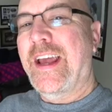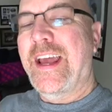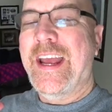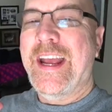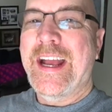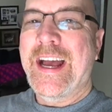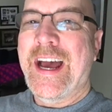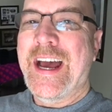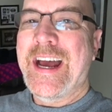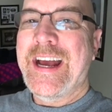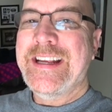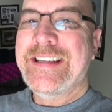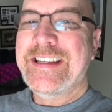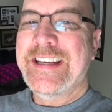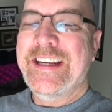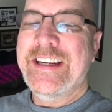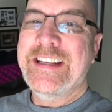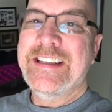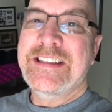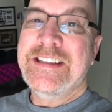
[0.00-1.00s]
Hey guys,
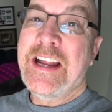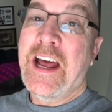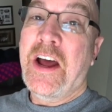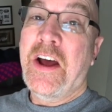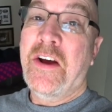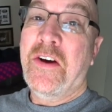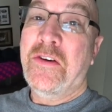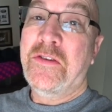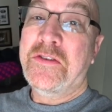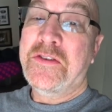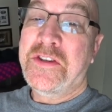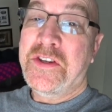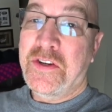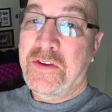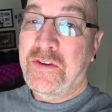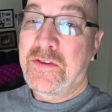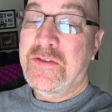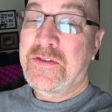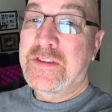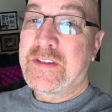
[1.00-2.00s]
it is now
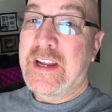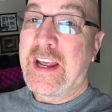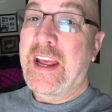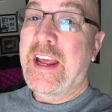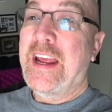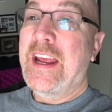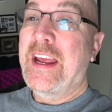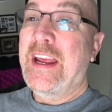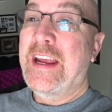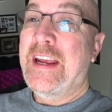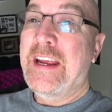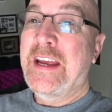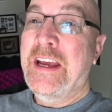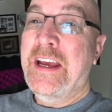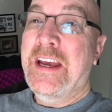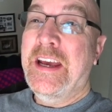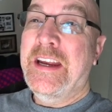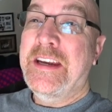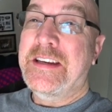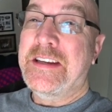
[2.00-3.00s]
Tuesday,
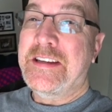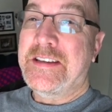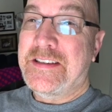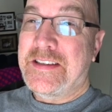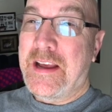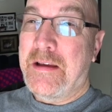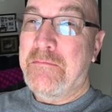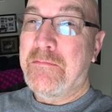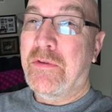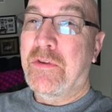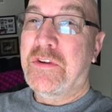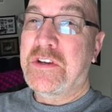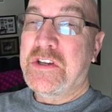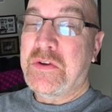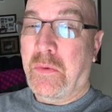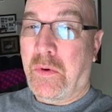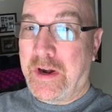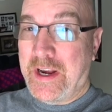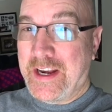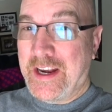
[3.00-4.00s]
December
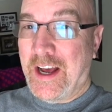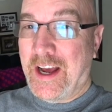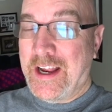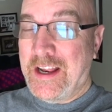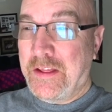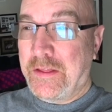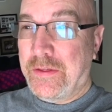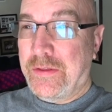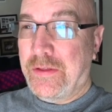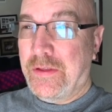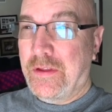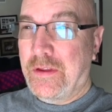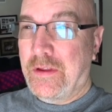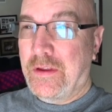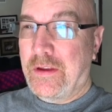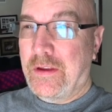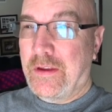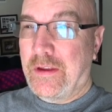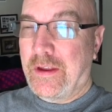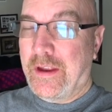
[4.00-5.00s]
29th.
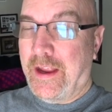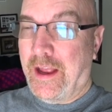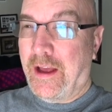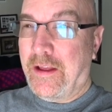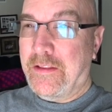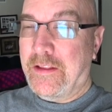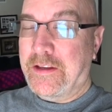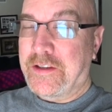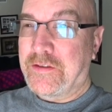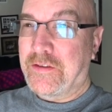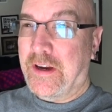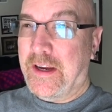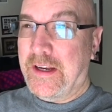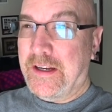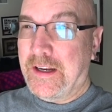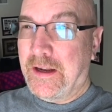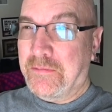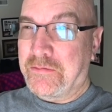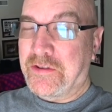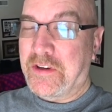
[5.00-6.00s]
Yeah, that's
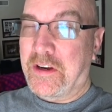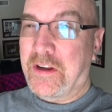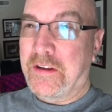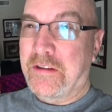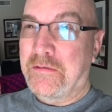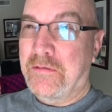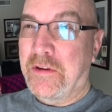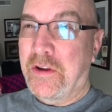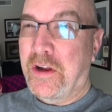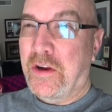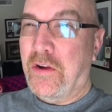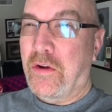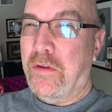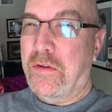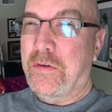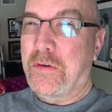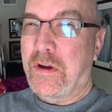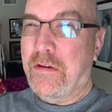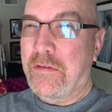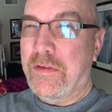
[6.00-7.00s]
right. I'm trying to go
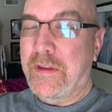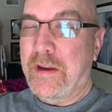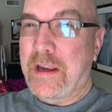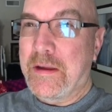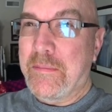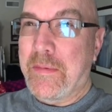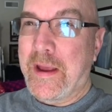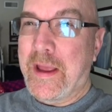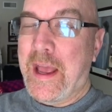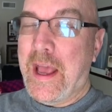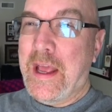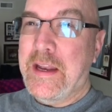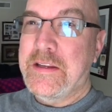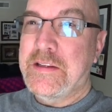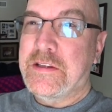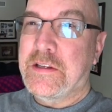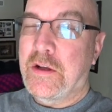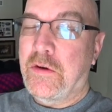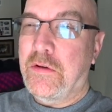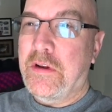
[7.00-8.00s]
through everything in my head
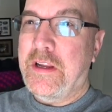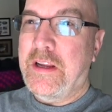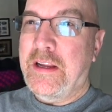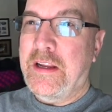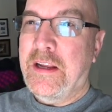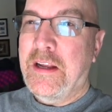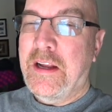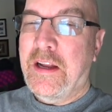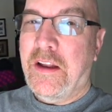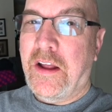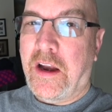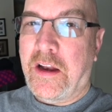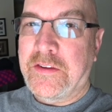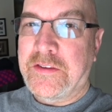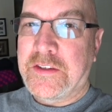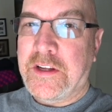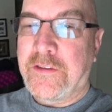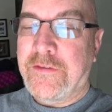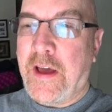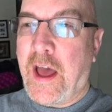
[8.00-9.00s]
slowly. A lot of
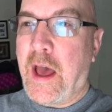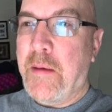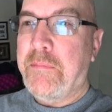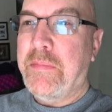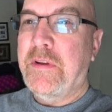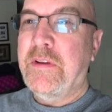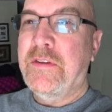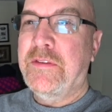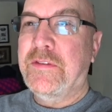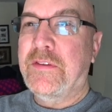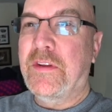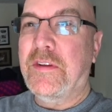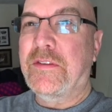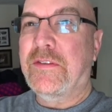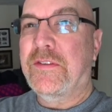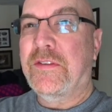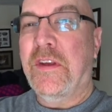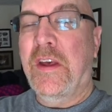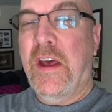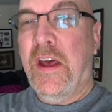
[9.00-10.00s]
stuff happened
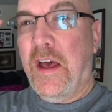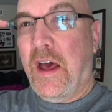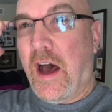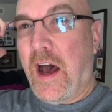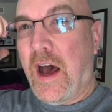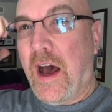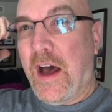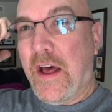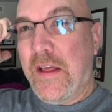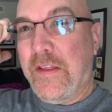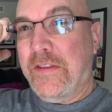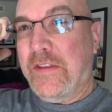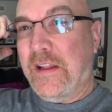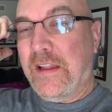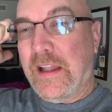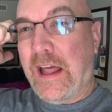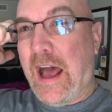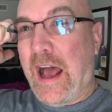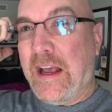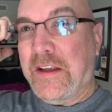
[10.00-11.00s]
since the
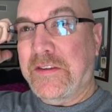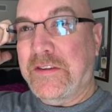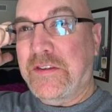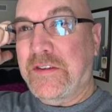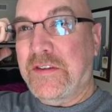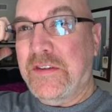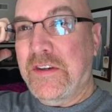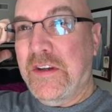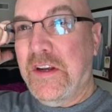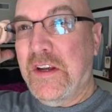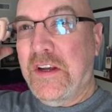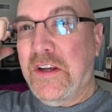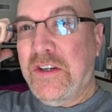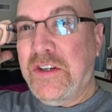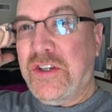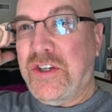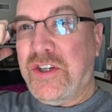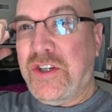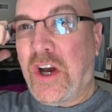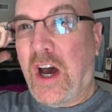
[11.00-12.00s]
last
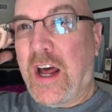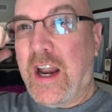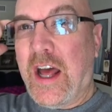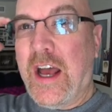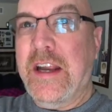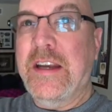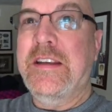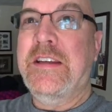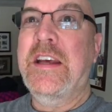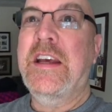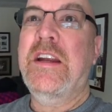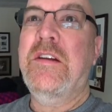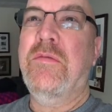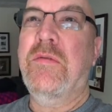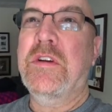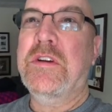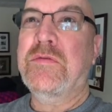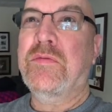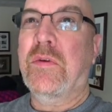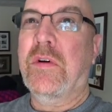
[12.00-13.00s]
shot I did,
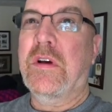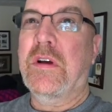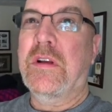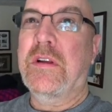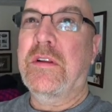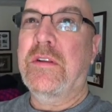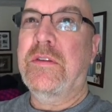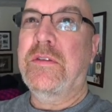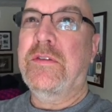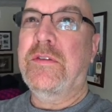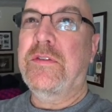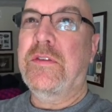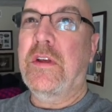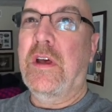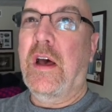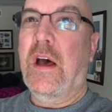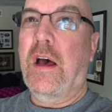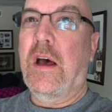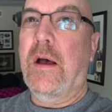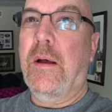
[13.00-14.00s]
which was
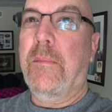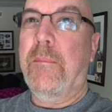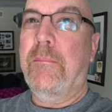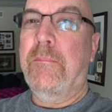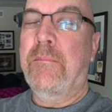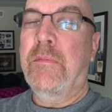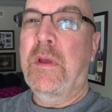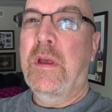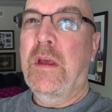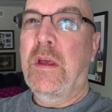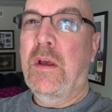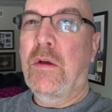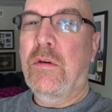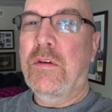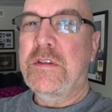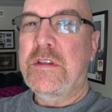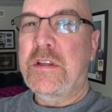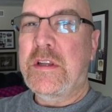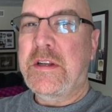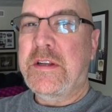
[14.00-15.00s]

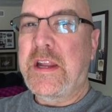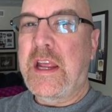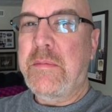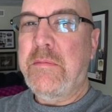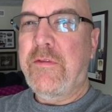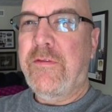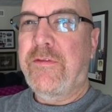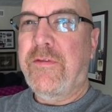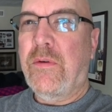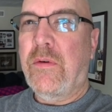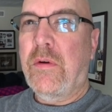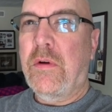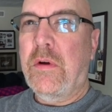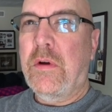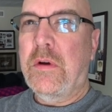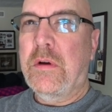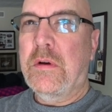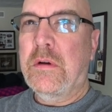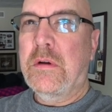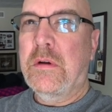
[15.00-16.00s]
it the day
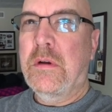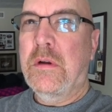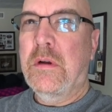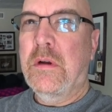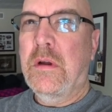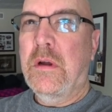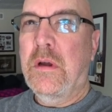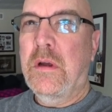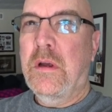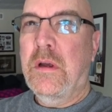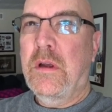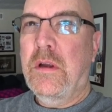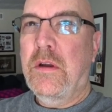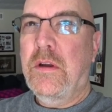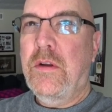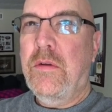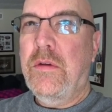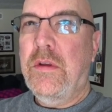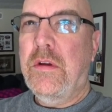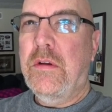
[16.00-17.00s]
before
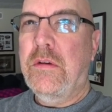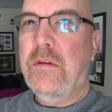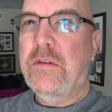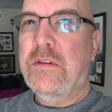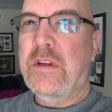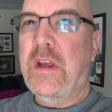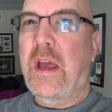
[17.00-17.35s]
New Year's?